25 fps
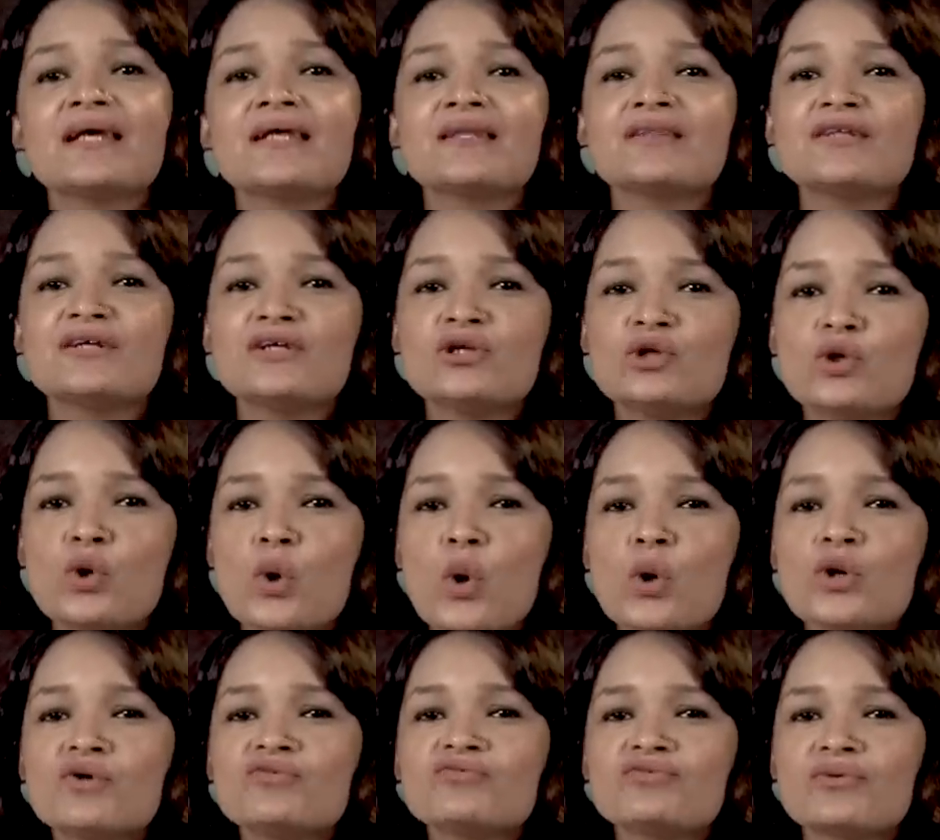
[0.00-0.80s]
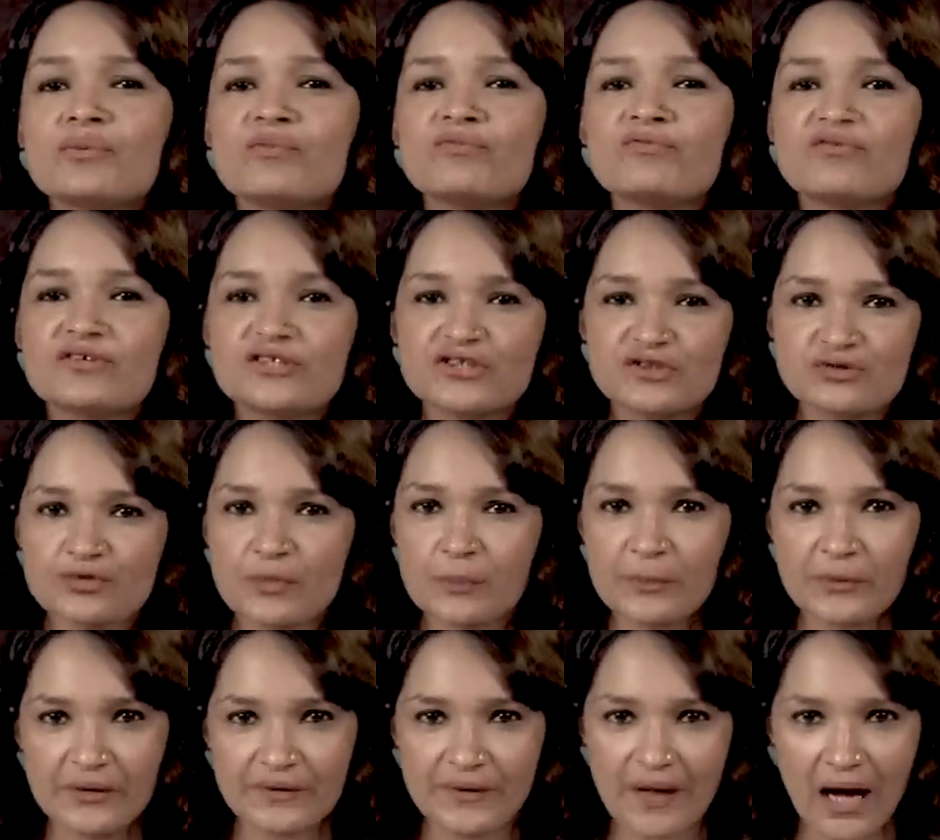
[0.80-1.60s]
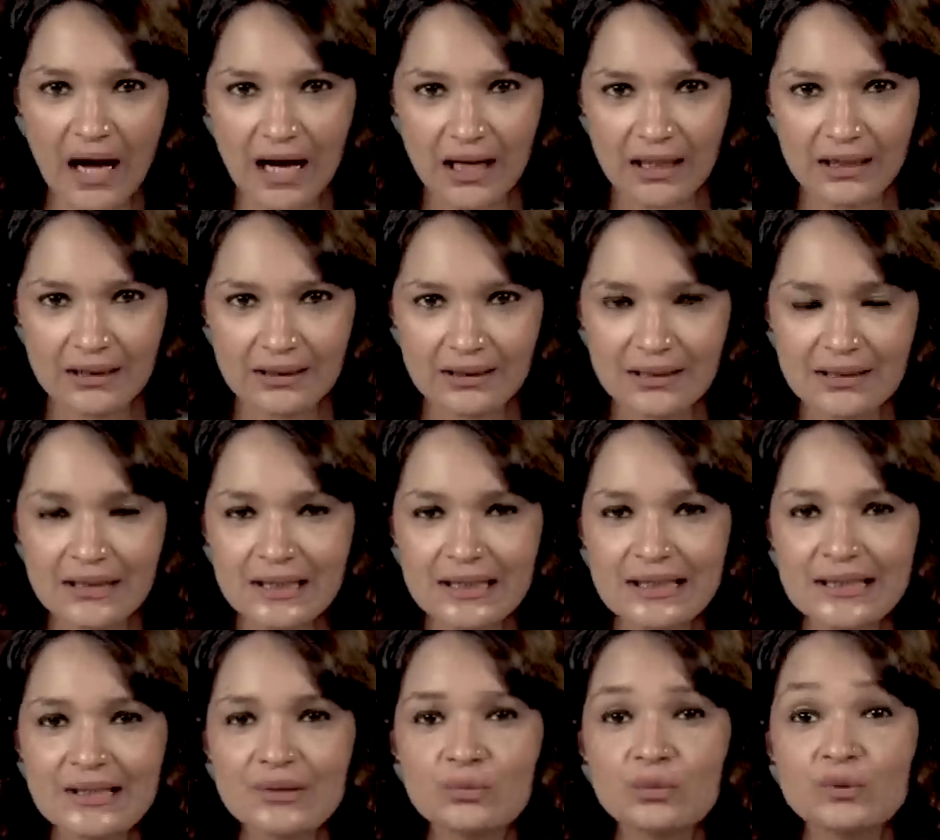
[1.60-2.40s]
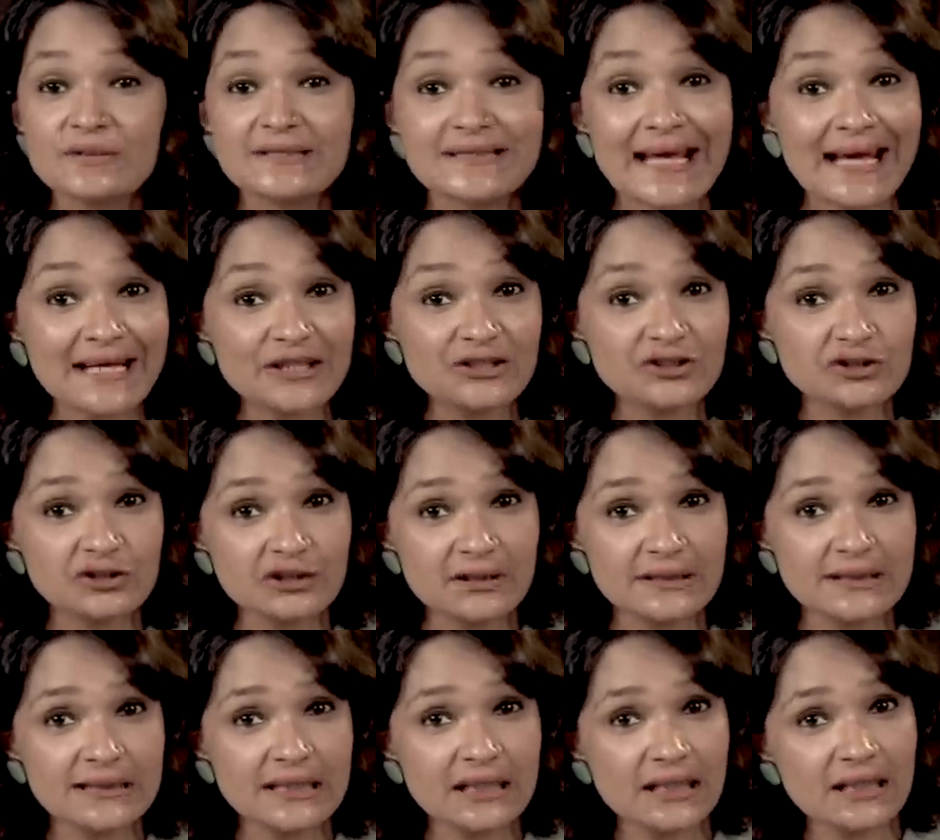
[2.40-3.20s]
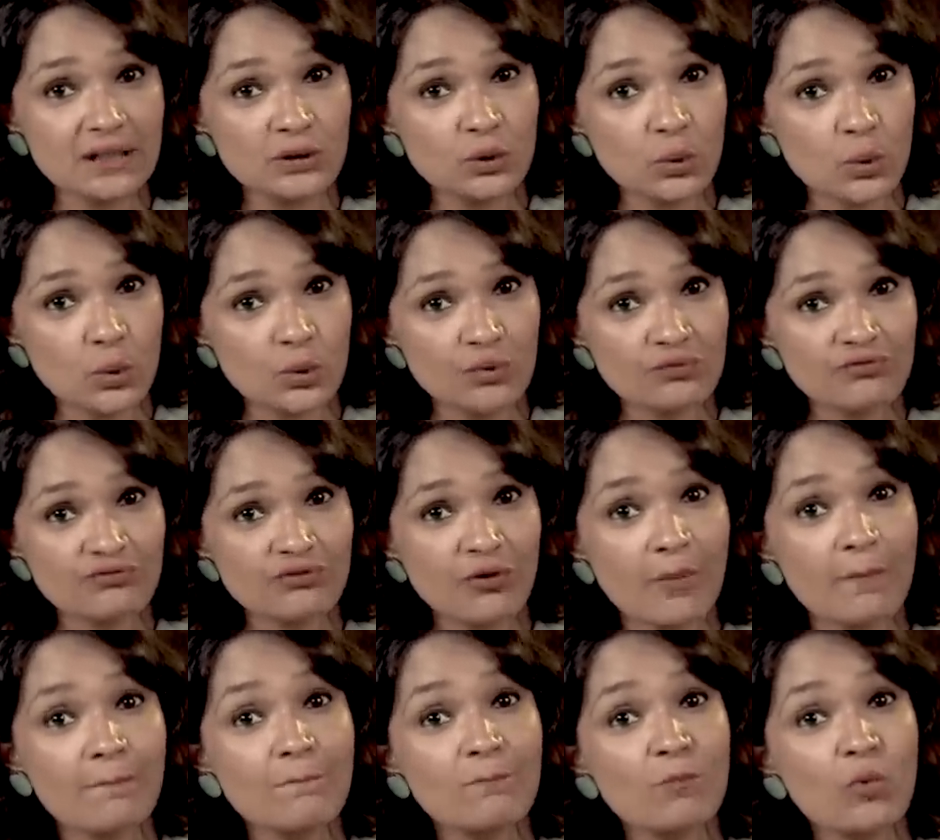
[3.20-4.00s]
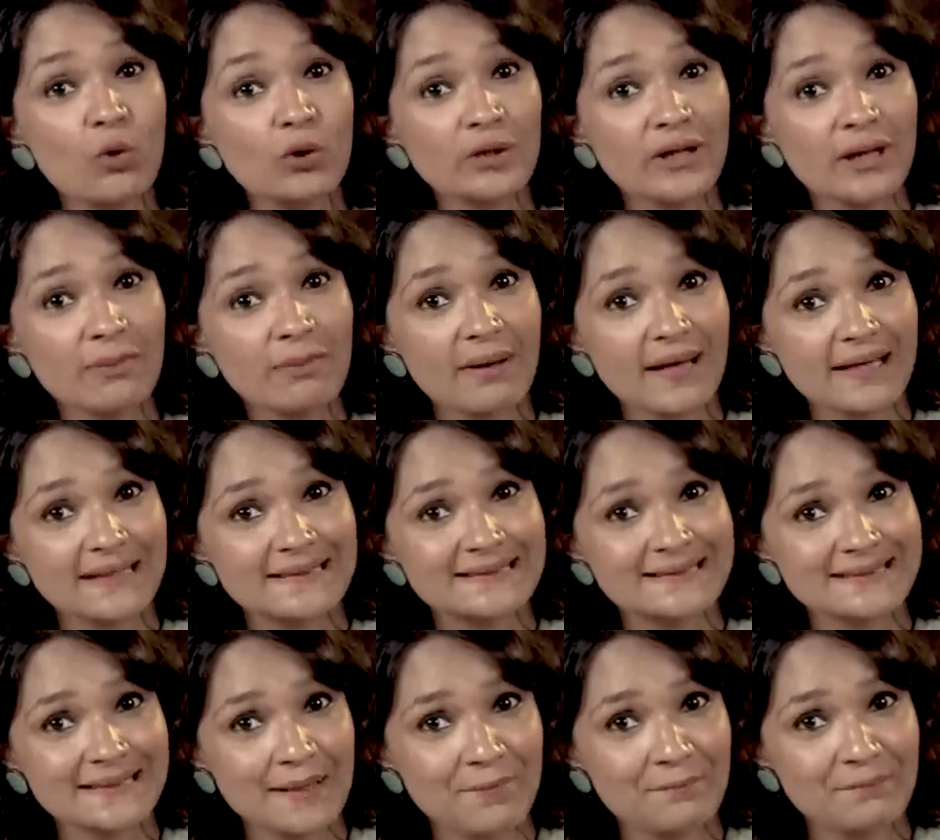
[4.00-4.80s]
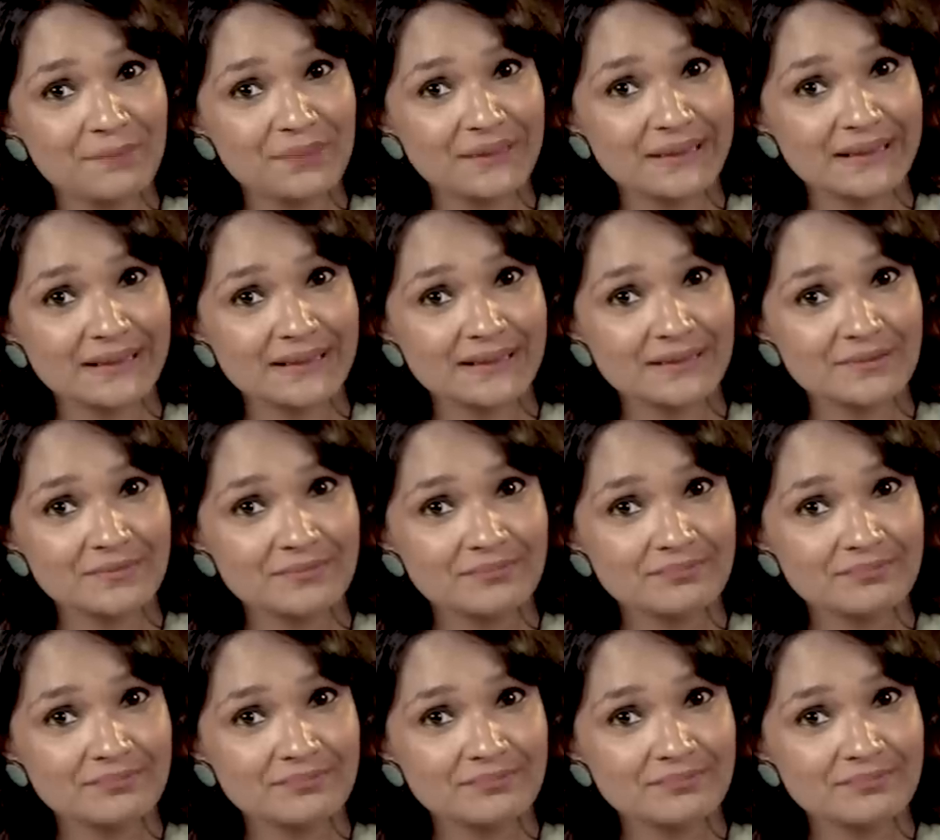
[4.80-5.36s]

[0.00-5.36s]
The loan from Vishwa Pradhan was actually a loan from Mota Bhai's company.